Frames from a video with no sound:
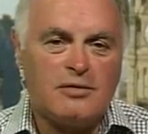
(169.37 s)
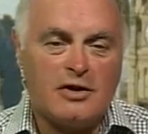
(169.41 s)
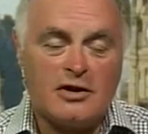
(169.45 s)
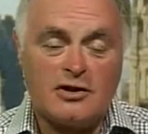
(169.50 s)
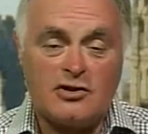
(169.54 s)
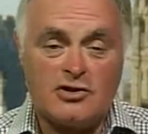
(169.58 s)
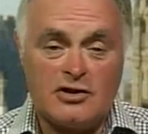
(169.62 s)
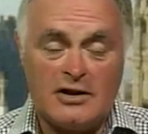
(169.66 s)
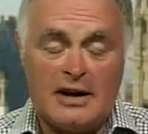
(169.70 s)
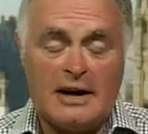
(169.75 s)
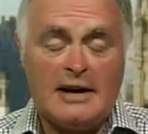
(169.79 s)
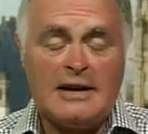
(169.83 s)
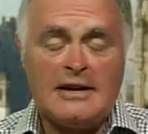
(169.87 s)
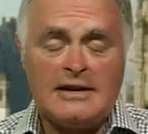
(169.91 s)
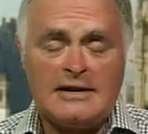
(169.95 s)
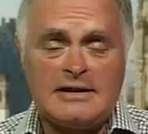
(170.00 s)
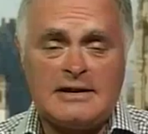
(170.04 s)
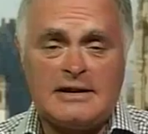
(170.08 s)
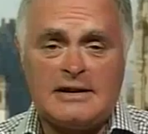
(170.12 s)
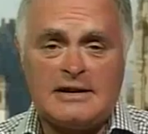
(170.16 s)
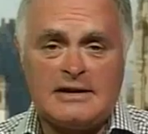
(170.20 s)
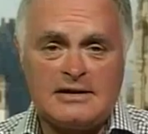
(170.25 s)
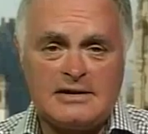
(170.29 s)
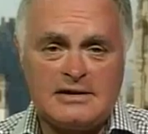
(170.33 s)

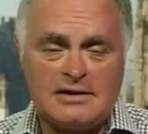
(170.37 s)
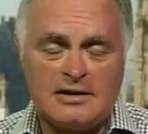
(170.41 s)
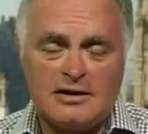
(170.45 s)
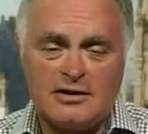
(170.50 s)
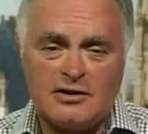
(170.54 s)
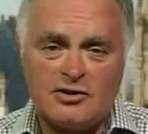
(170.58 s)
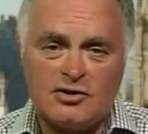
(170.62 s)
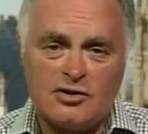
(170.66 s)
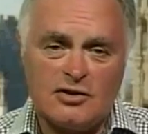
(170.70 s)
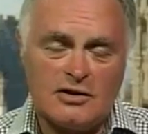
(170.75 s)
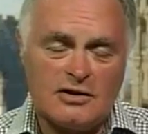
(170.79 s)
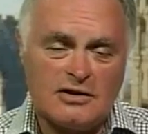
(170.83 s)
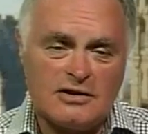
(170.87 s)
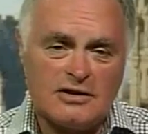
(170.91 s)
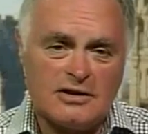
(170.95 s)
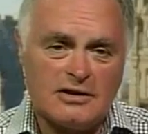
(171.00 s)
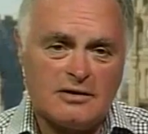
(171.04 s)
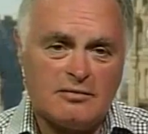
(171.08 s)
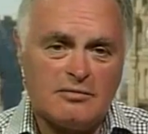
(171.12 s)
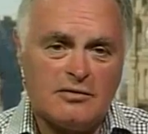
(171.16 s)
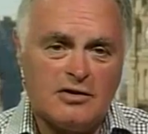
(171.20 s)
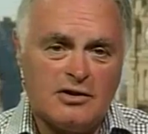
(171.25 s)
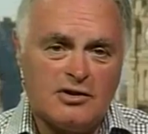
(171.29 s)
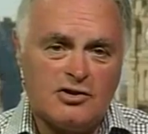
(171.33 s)
personality is such
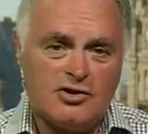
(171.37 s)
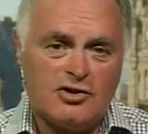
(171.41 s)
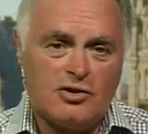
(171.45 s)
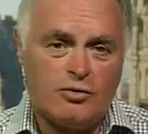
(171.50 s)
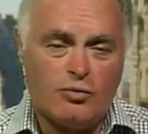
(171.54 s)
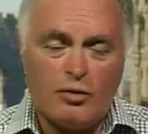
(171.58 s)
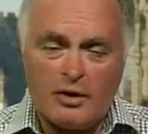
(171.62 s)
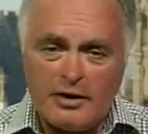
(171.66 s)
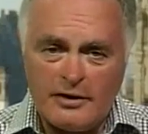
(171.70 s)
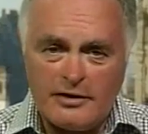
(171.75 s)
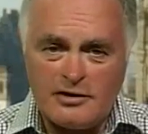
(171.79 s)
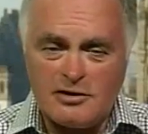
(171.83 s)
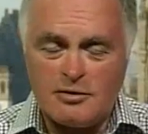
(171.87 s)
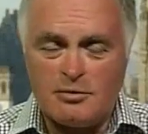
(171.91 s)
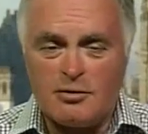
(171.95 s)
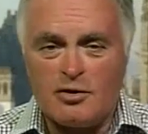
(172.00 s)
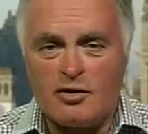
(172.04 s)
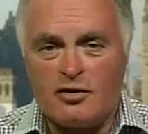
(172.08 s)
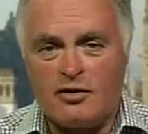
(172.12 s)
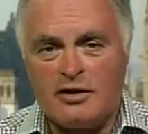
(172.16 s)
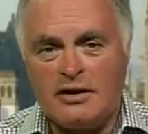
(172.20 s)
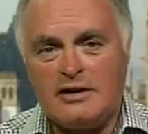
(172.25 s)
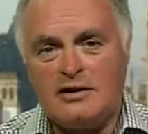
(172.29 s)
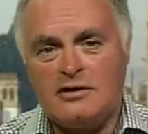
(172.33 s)
that she worries
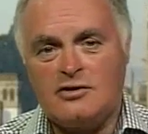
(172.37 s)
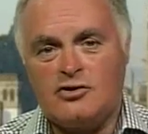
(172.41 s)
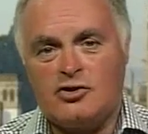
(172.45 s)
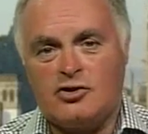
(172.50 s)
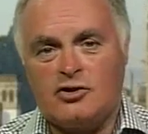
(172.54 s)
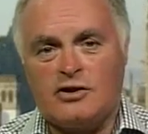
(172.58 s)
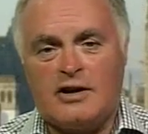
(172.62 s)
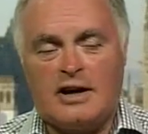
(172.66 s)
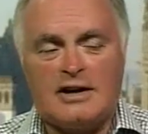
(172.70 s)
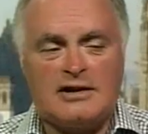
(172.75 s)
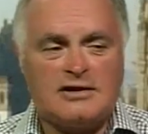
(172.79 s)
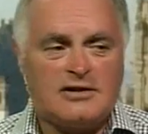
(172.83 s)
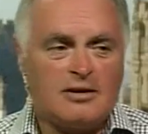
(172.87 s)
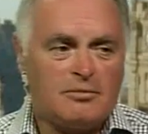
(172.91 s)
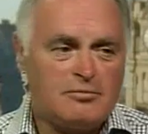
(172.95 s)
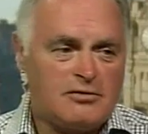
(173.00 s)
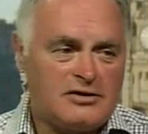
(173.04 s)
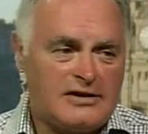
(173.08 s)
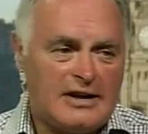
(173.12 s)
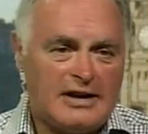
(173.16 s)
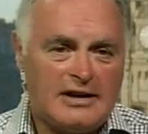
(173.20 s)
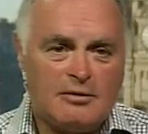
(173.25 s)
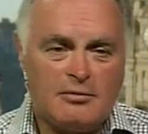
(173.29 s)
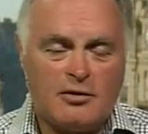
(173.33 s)
about things, she gets
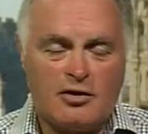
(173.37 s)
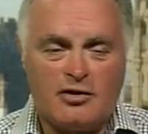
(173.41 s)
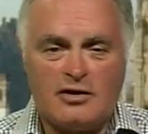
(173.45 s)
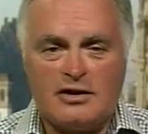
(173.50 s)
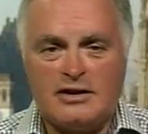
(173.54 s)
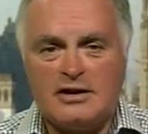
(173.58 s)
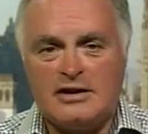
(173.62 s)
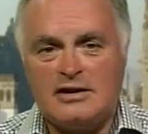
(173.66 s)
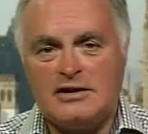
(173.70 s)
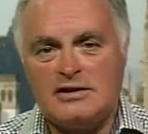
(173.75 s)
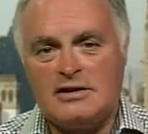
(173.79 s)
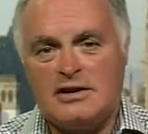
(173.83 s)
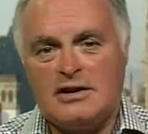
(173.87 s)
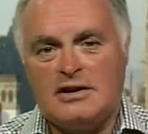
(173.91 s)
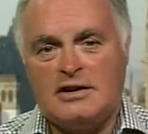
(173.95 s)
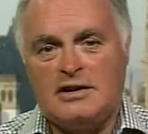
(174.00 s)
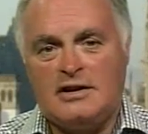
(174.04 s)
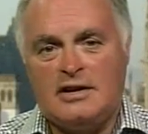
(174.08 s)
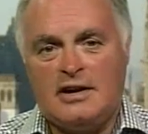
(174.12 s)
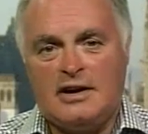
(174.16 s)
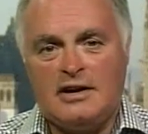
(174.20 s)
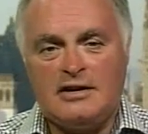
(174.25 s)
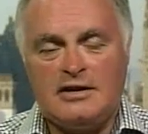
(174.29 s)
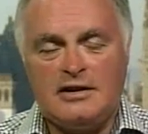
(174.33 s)
upset about things,
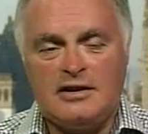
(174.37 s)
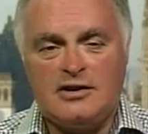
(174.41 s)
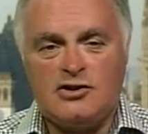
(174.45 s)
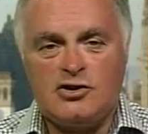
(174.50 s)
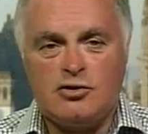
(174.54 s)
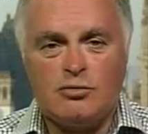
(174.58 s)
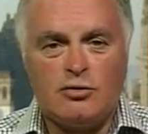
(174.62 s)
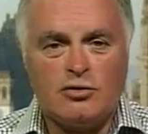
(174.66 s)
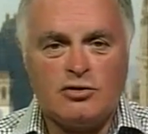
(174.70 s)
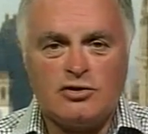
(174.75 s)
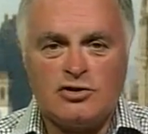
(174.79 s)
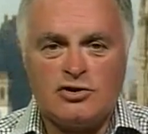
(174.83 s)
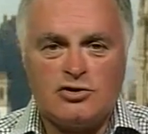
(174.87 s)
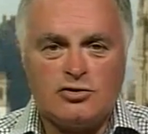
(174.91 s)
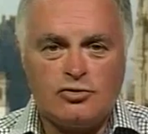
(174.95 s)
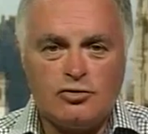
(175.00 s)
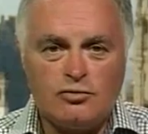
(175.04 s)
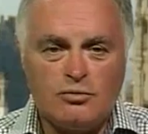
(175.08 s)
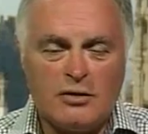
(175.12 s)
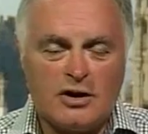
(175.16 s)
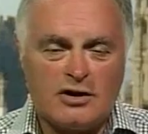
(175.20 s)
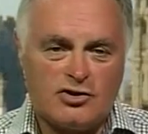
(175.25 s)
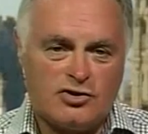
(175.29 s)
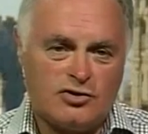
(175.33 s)
and she wants
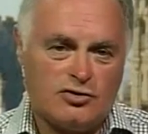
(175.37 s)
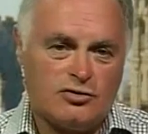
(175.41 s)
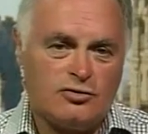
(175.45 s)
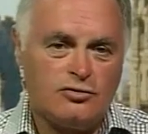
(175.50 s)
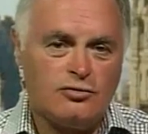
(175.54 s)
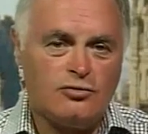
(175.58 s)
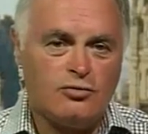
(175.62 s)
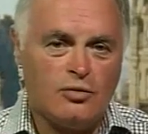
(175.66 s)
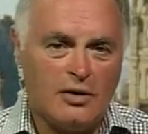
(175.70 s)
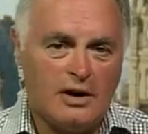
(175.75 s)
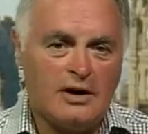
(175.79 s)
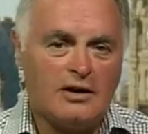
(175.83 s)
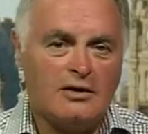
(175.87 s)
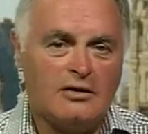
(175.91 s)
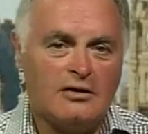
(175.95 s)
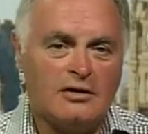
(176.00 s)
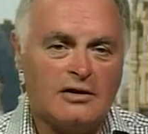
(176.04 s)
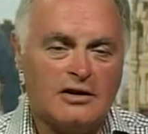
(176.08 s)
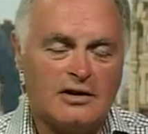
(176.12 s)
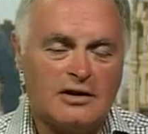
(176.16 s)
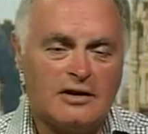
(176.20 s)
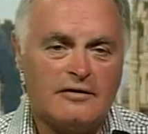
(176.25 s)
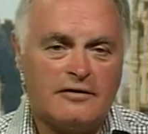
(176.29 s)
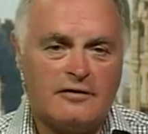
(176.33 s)
so much to do well
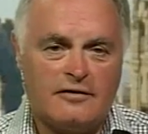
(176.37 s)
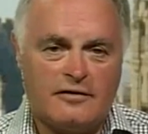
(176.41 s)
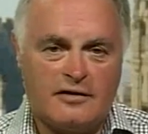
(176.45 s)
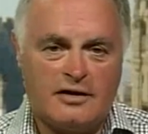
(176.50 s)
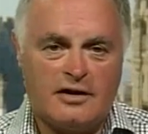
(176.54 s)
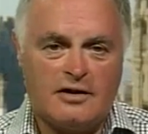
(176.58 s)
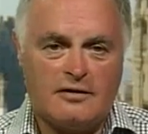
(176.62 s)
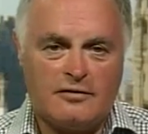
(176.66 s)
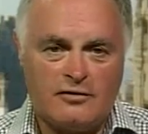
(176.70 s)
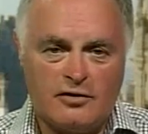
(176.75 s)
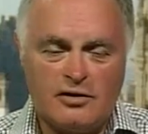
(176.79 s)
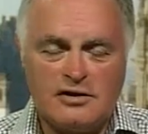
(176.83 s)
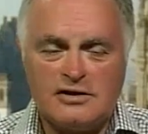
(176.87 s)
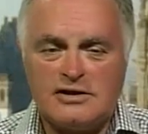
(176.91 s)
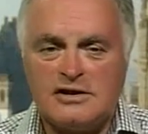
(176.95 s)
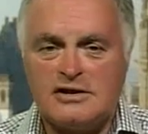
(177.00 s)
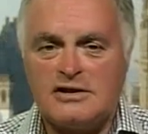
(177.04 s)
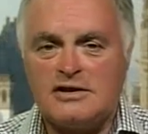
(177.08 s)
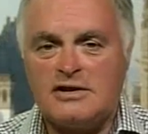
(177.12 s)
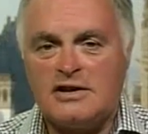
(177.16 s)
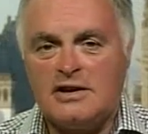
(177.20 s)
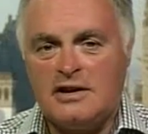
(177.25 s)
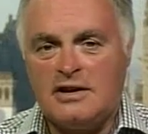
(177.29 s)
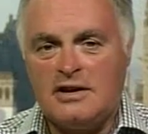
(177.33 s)
that if, for
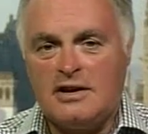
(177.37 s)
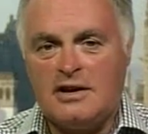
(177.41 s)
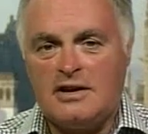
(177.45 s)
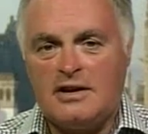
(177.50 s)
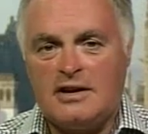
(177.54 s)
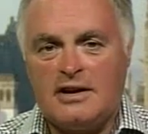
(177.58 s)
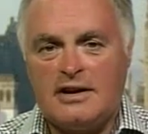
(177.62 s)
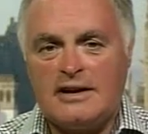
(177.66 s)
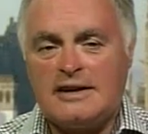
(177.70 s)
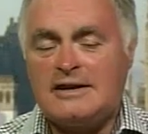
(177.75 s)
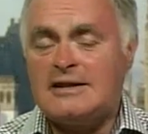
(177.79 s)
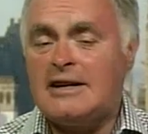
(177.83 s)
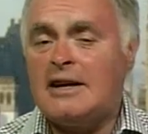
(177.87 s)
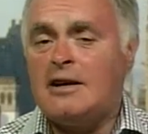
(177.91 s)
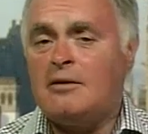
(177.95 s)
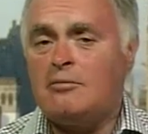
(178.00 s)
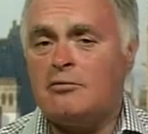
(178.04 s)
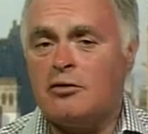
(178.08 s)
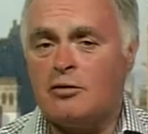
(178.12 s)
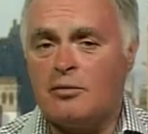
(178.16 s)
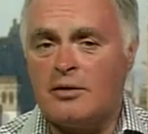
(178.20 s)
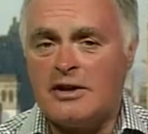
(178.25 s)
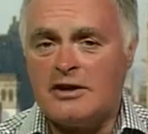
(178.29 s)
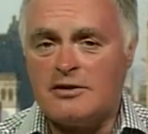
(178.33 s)
instance, an
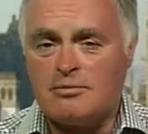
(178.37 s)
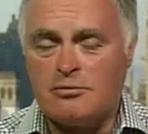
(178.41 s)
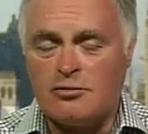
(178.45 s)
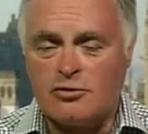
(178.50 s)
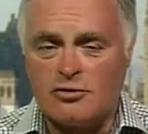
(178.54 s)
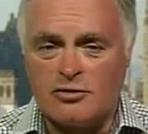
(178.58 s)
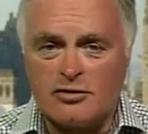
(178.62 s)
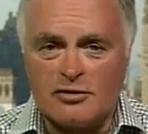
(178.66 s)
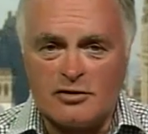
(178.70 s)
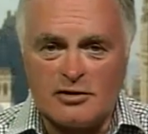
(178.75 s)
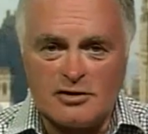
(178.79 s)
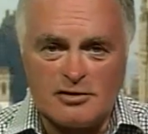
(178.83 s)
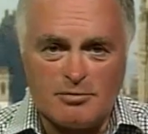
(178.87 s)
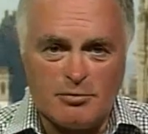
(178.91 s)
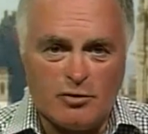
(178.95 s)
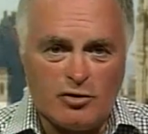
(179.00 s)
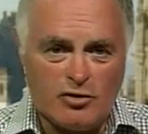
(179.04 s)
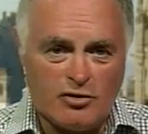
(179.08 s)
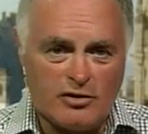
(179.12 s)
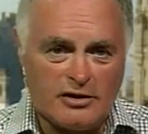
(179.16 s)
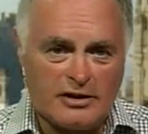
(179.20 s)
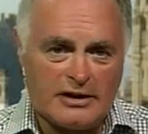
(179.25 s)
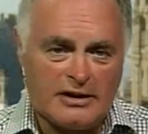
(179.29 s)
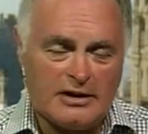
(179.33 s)
example, when I spoke to her this
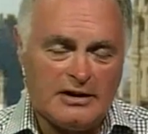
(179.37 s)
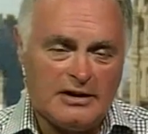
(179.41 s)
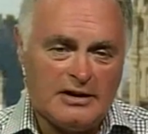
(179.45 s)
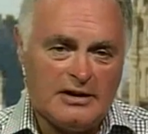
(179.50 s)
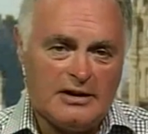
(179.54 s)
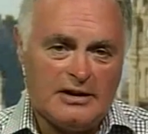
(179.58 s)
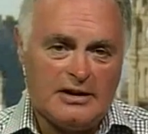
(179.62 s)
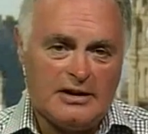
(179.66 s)
morning,